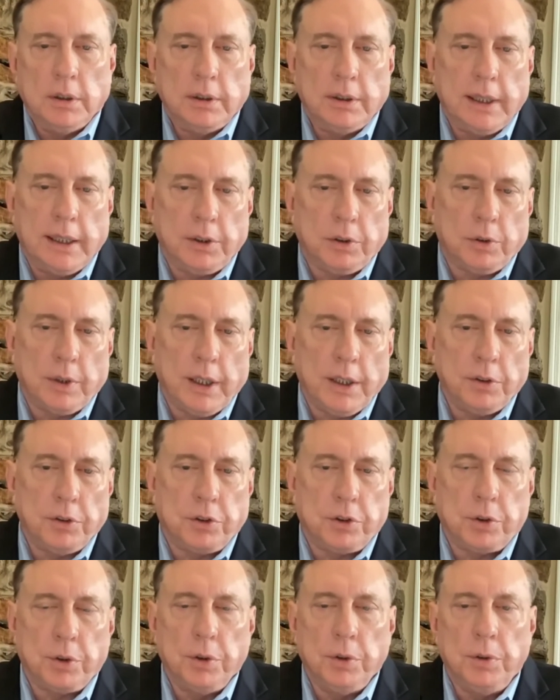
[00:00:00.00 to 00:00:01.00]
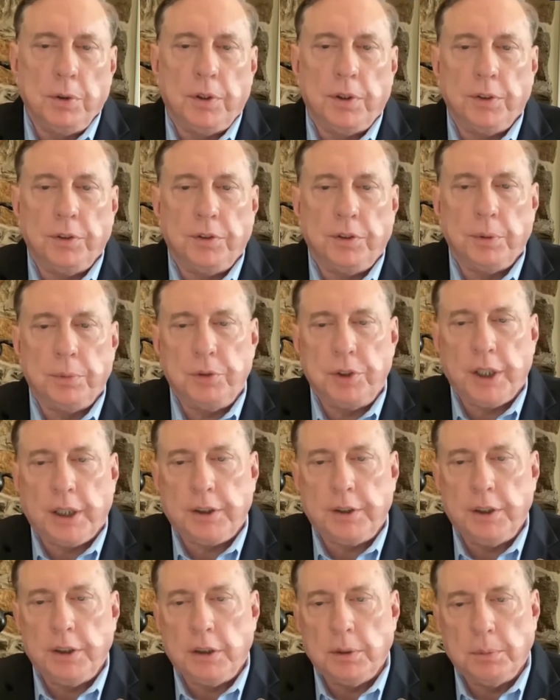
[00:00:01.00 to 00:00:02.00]
That ground truth is
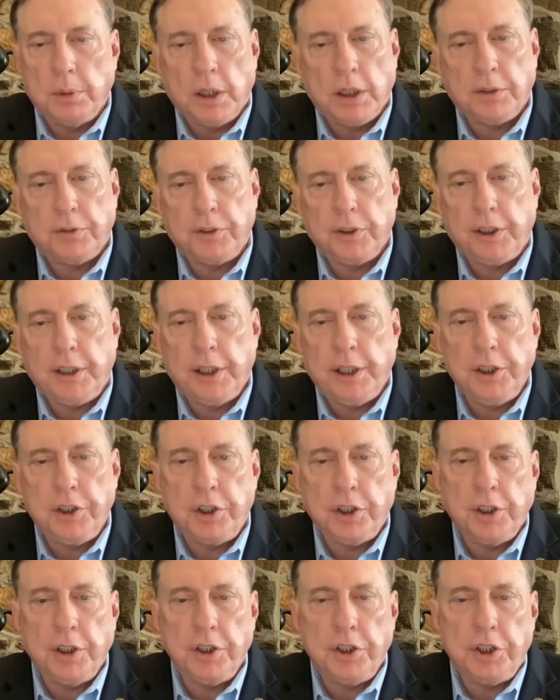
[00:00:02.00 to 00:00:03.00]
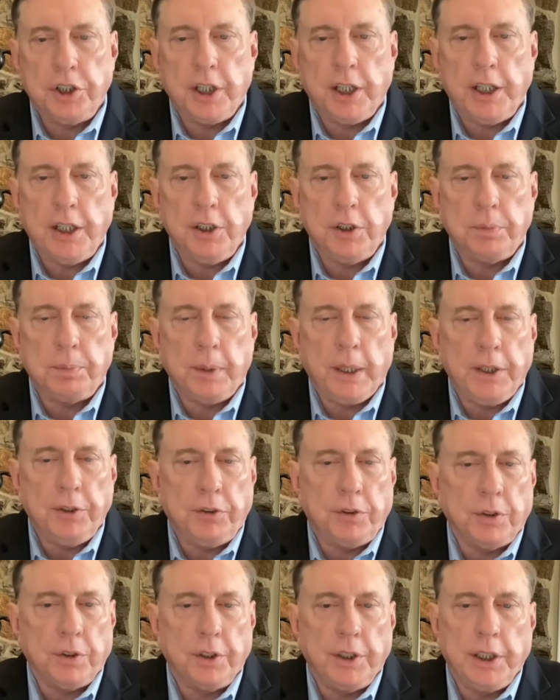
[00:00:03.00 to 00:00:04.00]
subjected to modification and change
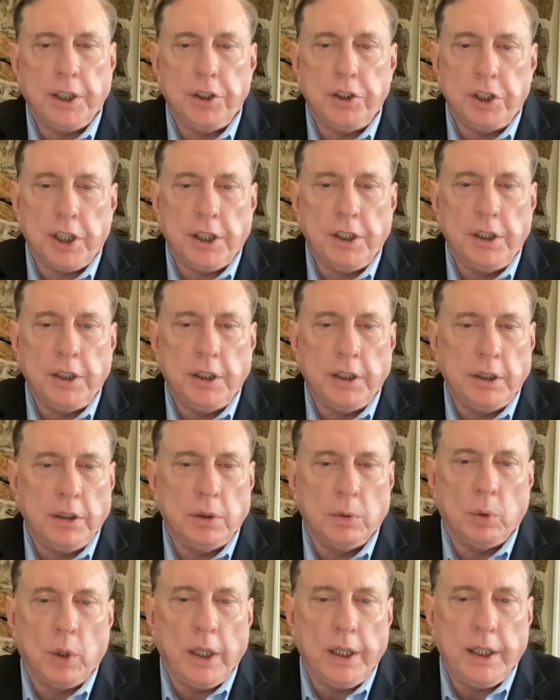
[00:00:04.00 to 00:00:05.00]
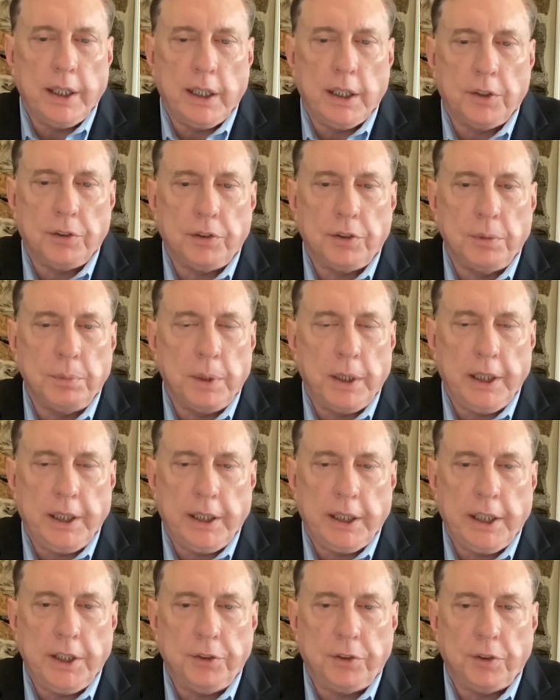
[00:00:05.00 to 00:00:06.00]
based on the agenda in the White House in many
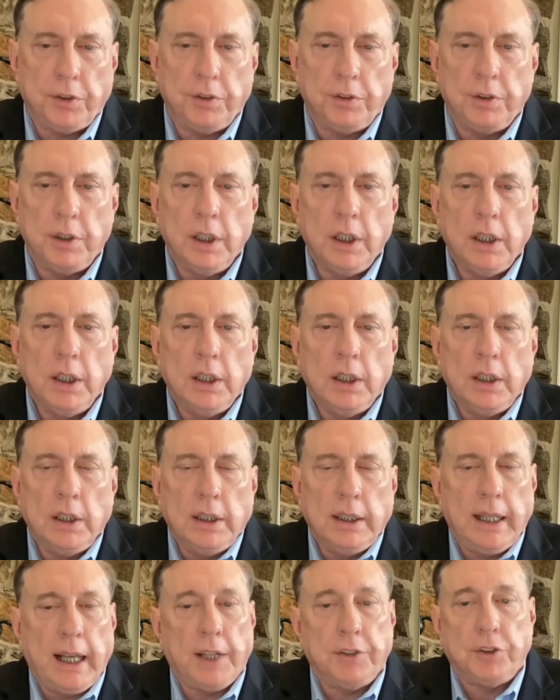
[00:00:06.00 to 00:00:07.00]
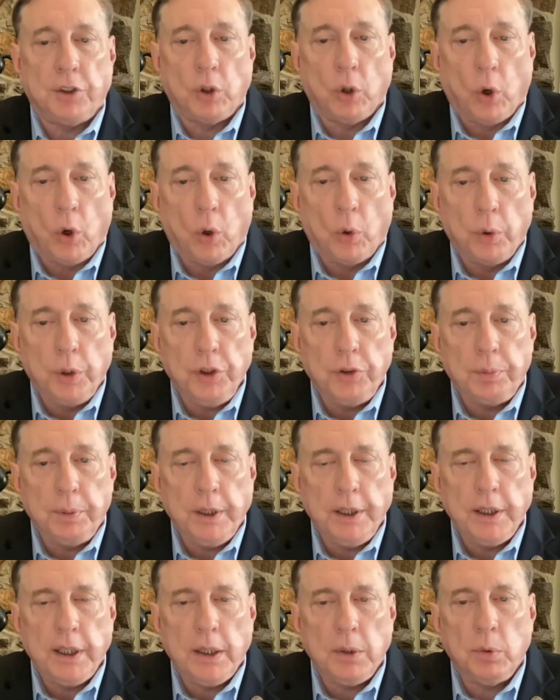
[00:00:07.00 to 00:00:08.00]
cases. Has it always
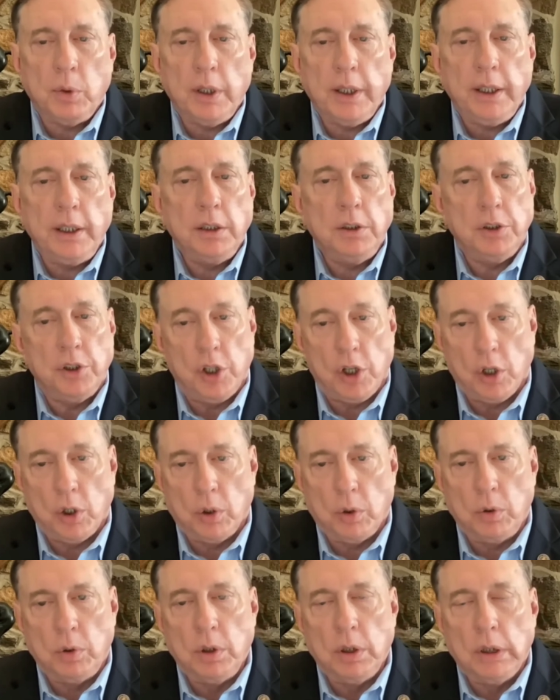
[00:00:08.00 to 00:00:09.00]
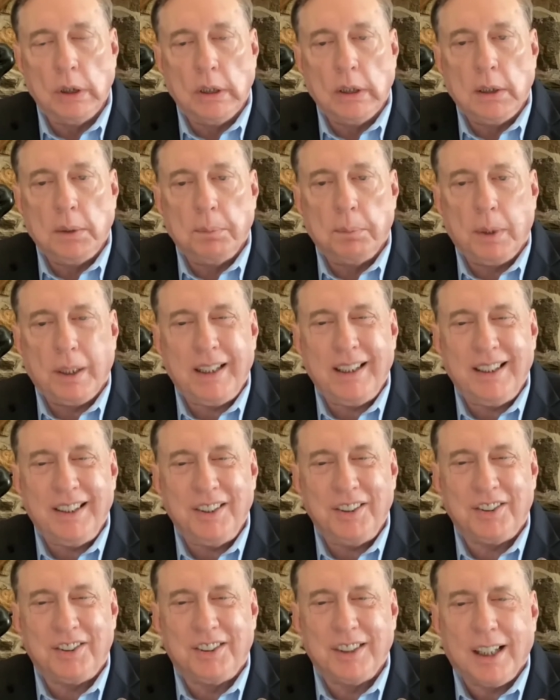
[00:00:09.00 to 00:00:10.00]
been that way? No, but it
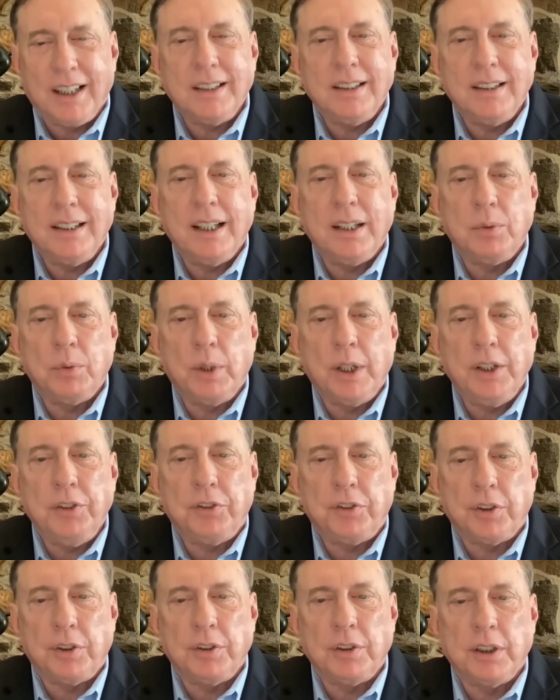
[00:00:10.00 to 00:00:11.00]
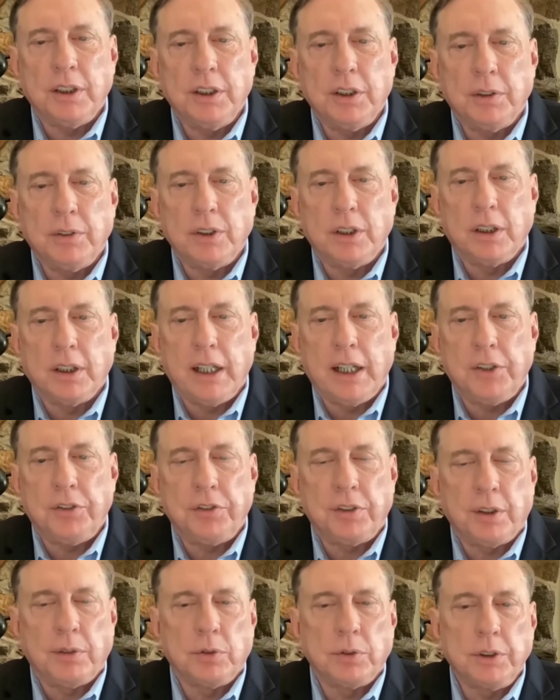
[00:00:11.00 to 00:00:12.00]
has gotten that way certainly over the last
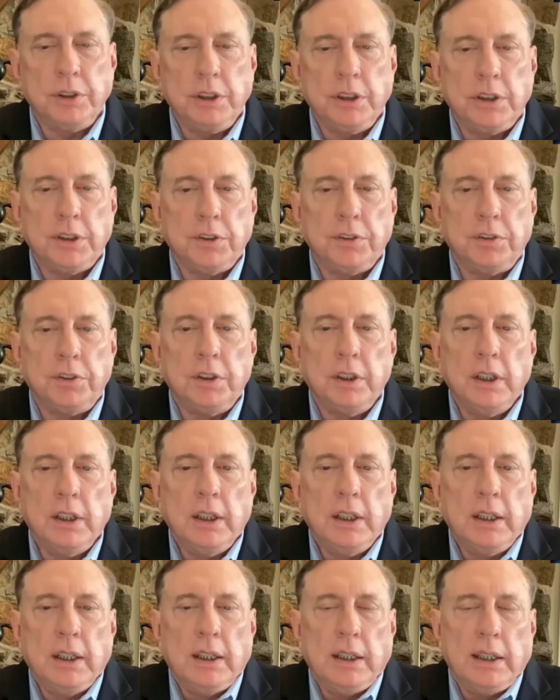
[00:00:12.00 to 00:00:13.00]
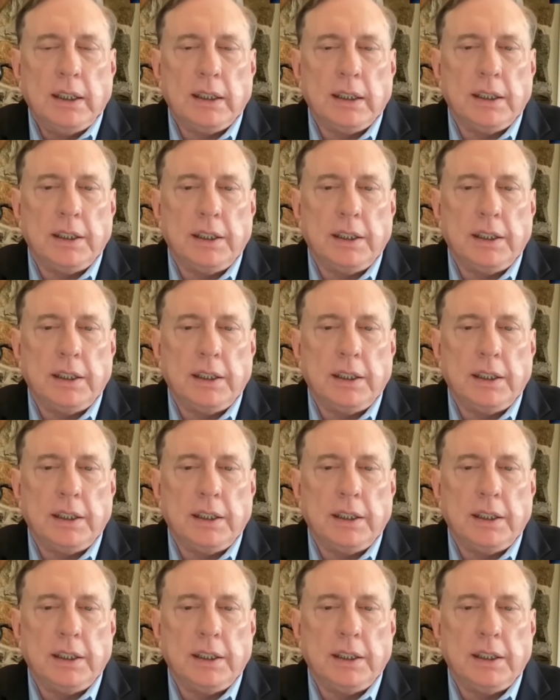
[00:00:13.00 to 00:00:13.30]
several years. And